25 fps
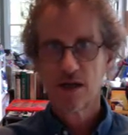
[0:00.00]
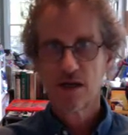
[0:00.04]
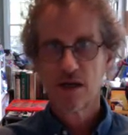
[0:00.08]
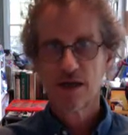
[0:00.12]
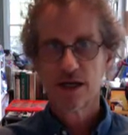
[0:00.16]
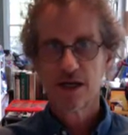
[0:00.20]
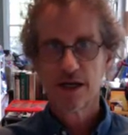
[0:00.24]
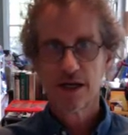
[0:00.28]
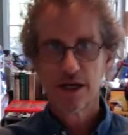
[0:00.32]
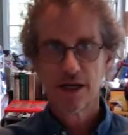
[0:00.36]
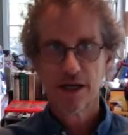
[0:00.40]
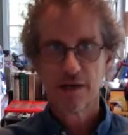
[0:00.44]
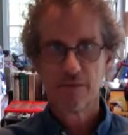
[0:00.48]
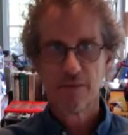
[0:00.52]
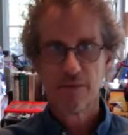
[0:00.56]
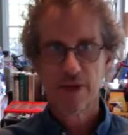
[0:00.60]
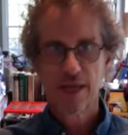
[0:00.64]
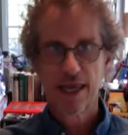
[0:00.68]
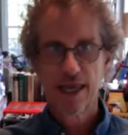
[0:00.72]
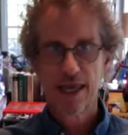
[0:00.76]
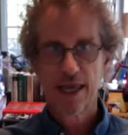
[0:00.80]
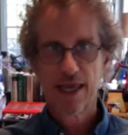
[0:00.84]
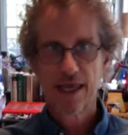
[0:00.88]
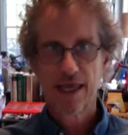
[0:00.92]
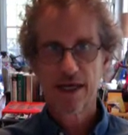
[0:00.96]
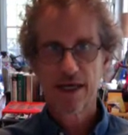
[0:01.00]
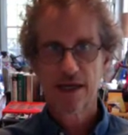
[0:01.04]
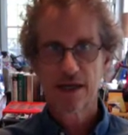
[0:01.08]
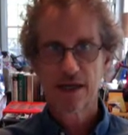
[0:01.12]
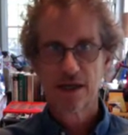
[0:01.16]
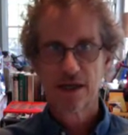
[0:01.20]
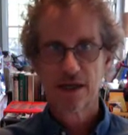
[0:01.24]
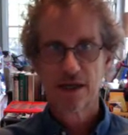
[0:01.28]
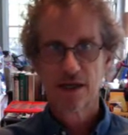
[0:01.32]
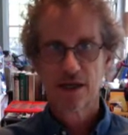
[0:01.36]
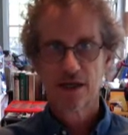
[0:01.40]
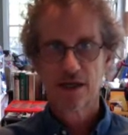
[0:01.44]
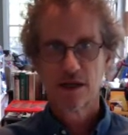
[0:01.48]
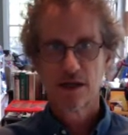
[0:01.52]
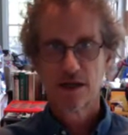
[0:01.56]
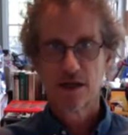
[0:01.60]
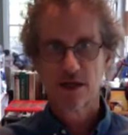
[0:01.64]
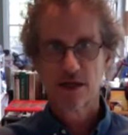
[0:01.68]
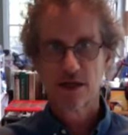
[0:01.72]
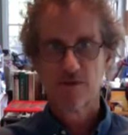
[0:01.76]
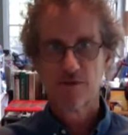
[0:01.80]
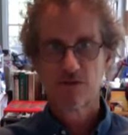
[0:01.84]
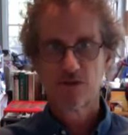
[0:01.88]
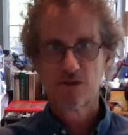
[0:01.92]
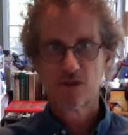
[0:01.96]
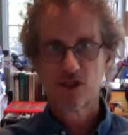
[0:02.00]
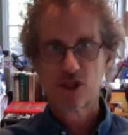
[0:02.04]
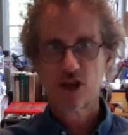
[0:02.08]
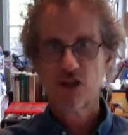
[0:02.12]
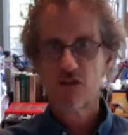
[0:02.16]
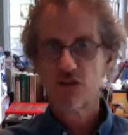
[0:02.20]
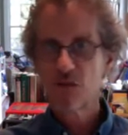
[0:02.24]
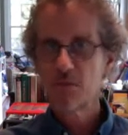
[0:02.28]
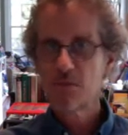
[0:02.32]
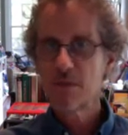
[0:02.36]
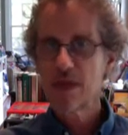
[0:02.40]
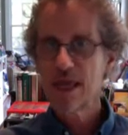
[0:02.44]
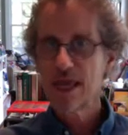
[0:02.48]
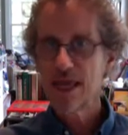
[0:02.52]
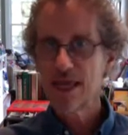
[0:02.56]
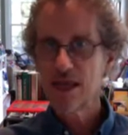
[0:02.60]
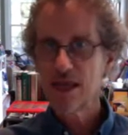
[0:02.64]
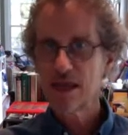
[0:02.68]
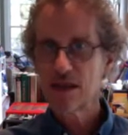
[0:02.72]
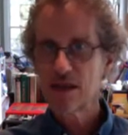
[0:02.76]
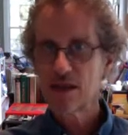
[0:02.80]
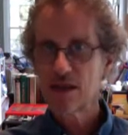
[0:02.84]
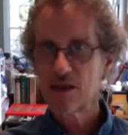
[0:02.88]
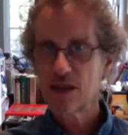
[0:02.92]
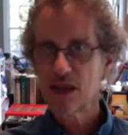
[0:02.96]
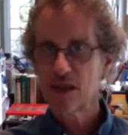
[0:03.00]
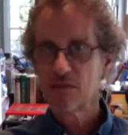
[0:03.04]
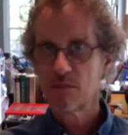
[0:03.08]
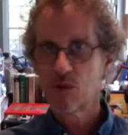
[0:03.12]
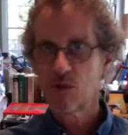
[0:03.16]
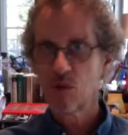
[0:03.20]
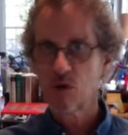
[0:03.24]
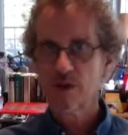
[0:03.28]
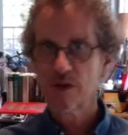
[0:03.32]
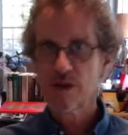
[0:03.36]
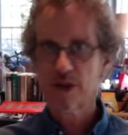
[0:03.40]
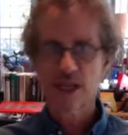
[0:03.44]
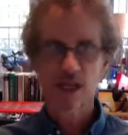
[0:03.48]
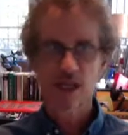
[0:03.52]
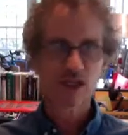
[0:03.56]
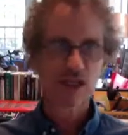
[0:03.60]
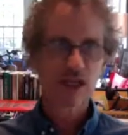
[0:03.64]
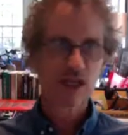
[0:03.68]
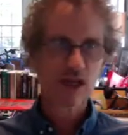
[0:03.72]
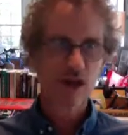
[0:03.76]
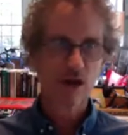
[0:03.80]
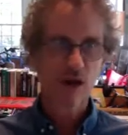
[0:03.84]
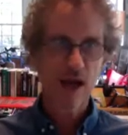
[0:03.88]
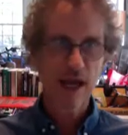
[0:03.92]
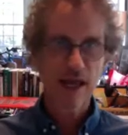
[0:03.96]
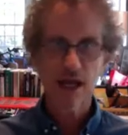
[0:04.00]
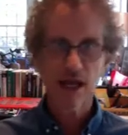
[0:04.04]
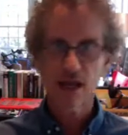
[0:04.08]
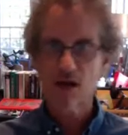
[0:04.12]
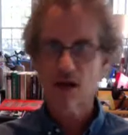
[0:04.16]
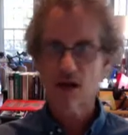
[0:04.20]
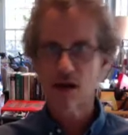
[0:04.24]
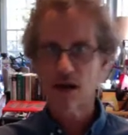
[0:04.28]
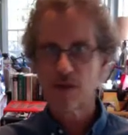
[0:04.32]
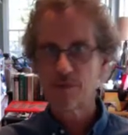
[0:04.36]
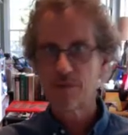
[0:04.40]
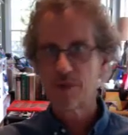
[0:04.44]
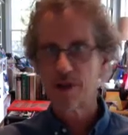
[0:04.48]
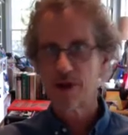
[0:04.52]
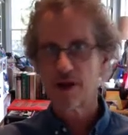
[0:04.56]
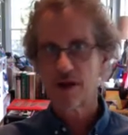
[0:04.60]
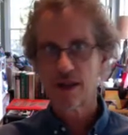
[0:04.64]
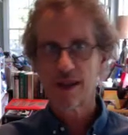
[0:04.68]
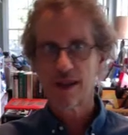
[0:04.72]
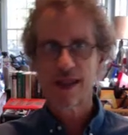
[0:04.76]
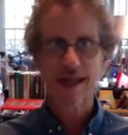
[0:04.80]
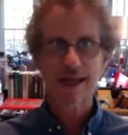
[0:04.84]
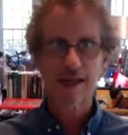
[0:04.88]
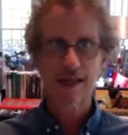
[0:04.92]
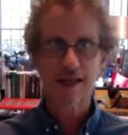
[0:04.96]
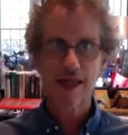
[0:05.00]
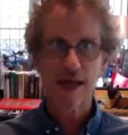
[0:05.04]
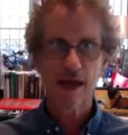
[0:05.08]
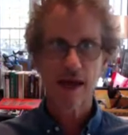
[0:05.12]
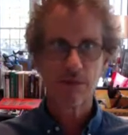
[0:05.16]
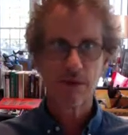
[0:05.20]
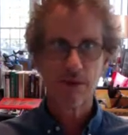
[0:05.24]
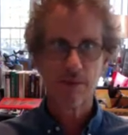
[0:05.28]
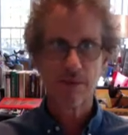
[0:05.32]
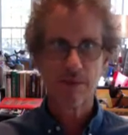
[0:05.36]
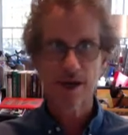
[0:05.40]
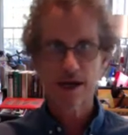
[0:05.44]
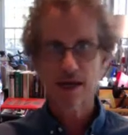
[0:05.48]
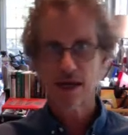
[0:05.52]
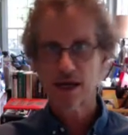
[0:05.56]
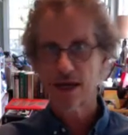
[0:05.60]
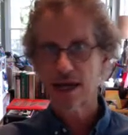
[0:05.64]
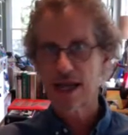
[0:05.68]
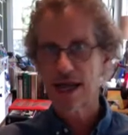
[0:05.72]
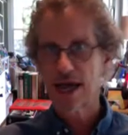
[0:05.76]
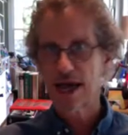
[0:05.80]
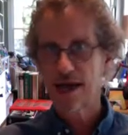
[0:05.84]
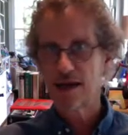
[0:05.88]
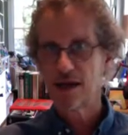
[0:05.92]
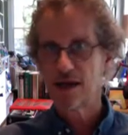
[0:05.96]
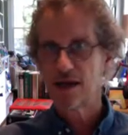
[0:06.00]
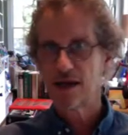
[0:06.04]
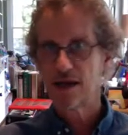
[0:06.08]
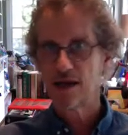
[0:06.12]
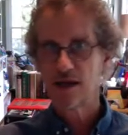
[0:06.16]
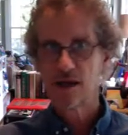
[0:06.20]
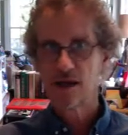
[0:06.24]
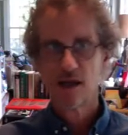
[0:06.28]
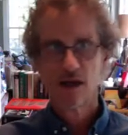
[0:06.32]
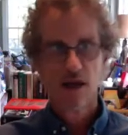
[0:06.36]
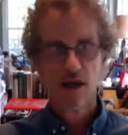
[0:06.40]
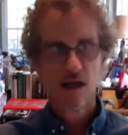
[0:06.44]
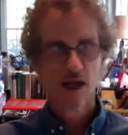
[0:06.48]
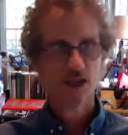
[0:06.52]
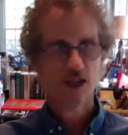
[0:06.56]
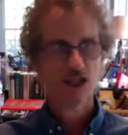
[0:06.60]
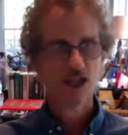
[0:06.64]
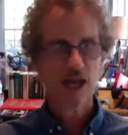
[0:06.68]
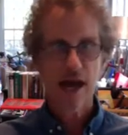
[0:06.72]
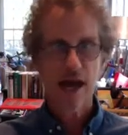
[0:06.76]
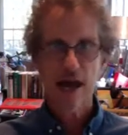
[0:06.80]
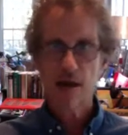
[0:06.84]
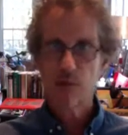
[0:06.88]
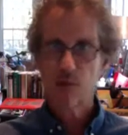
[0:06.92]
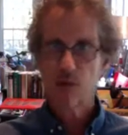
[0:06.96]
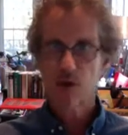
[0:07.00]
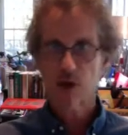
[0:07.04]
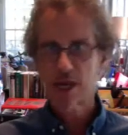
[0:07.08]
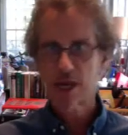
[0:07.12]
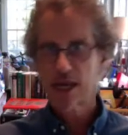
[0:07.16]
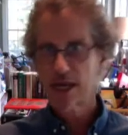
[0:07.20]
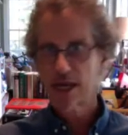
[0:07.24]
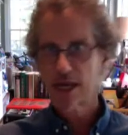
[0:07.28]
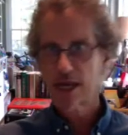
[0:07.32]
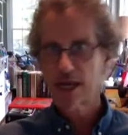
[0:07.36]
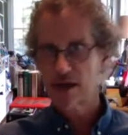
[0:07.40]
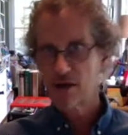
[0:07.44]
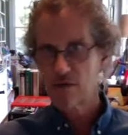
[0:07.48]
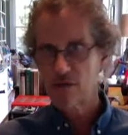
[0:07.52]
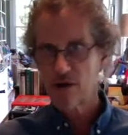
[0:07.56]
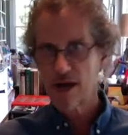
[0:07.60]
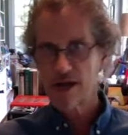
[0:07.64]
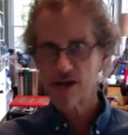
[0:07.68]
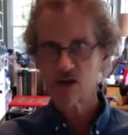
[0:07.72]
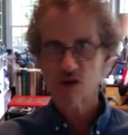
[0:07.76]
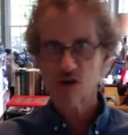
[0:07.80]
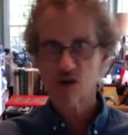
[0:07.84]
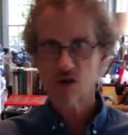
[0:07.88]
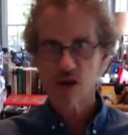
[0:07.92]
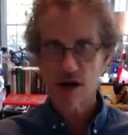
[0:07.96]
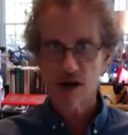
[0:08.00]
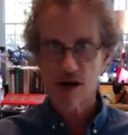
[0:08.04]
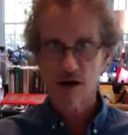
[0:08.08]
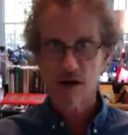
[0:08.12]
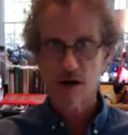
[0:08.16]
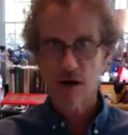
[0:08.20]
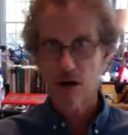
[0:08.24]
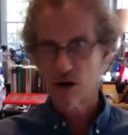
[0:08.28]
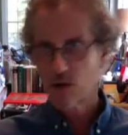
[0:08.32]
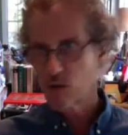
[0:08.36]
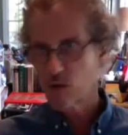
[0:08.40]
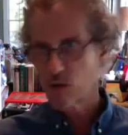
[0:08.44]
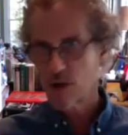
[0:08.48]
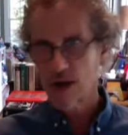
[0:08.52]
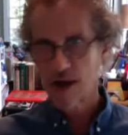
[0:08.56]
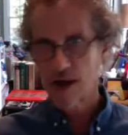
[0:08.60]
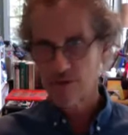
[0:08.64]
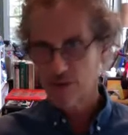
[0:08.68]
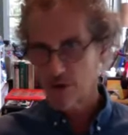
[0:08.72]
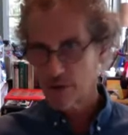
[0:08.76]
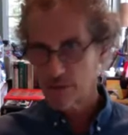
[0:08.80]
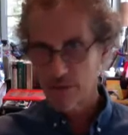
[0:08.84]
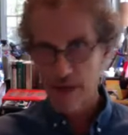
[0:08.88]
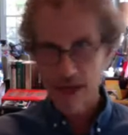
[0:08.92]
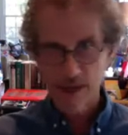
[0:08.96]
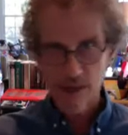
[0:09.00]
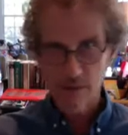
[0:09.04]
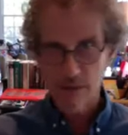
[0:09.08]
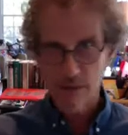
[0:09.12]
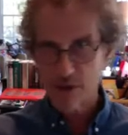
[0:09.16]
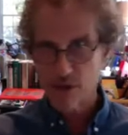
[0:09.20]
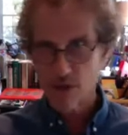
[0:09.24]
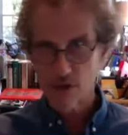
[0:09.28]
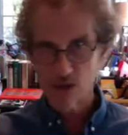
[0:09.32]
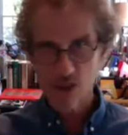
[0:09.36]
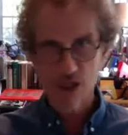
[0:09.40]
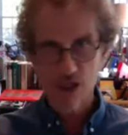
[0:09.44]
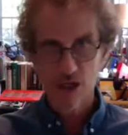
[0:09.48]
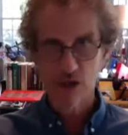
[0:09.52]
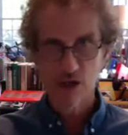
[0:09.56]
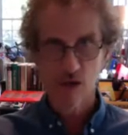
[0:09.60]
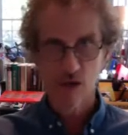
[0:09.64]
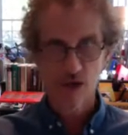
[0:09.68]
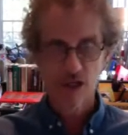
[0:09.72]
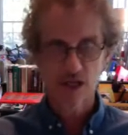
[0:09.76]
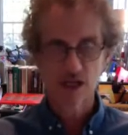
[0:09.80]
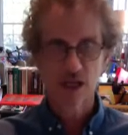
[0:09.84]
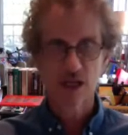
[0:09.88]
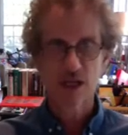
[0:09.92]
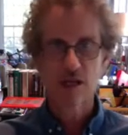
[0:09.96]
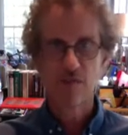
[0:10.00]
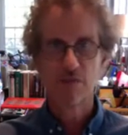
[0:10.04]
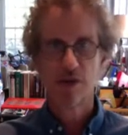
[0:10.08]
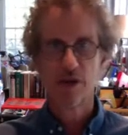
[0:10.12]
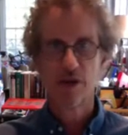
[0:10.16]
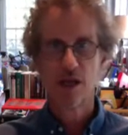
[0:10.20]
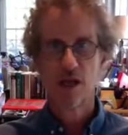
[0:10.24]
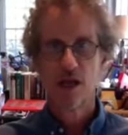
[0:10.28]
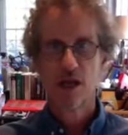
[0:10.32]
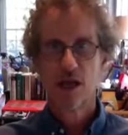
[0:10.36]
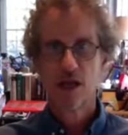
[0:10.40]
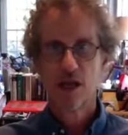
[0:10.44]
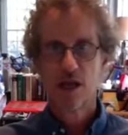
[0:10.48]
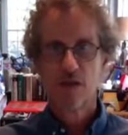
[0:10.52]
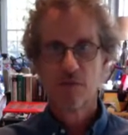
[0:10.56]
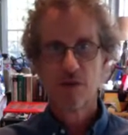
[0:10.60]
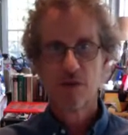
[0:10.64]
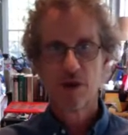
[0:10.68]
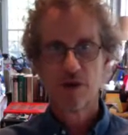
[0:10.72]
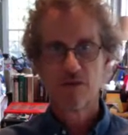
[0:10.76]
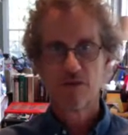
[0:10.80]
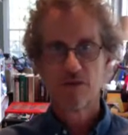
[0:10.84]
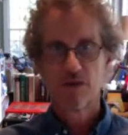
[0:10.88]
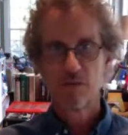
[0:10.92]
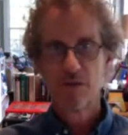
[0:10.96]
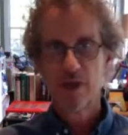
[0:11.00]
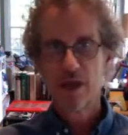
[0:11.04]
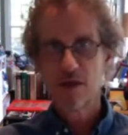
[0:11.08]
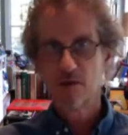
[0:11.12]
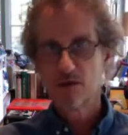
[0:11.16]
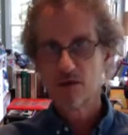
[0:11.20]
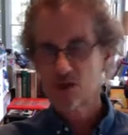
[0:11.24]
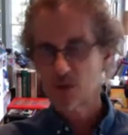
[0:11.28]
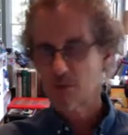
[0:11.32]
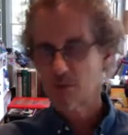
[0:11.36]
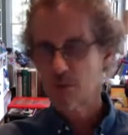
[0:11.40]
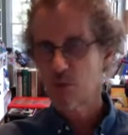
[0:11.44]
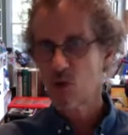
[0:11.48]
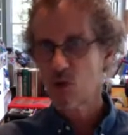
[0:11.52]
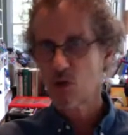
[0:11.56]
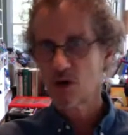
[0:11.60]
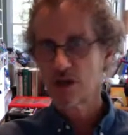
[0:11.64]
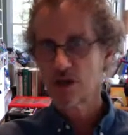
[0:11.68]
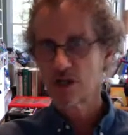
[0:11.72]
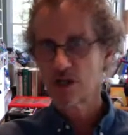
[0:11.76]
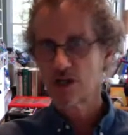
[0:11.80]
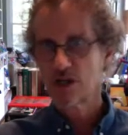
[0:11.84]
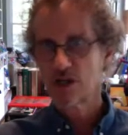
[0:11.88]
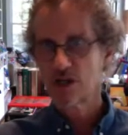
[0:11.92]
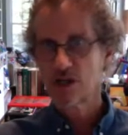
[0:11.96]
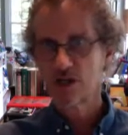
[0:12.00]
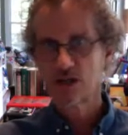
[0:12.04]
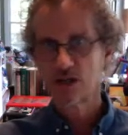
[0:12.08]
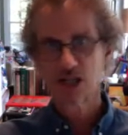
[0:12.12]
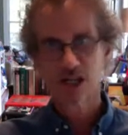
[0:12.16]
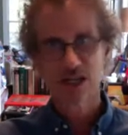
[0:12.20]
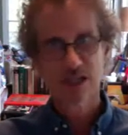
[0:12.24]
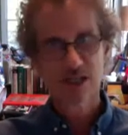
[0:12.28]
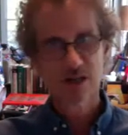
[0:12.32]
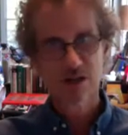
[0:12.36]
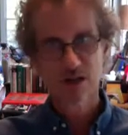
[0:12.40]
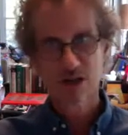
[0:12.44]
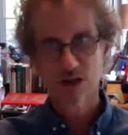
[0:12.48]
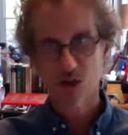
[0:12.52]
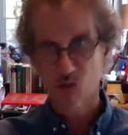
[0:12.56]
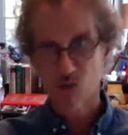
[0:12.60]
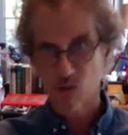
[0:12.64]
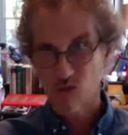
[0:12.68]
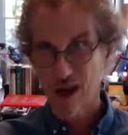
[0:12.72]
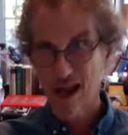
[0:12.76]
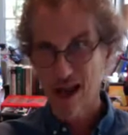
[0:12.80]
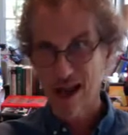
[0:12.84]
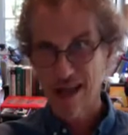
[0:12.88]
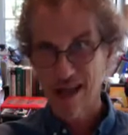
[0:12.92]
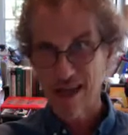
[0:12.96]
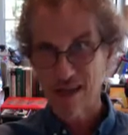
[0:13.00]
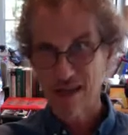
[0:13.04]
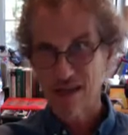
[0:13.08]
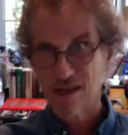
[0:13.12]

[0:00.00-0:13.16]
So for me, the important thing is, I could have gone up there and, like a lot of people, I could have gotten a job working in a restaurant or whatever to pay the bills in New York City. But for me, it was important to write.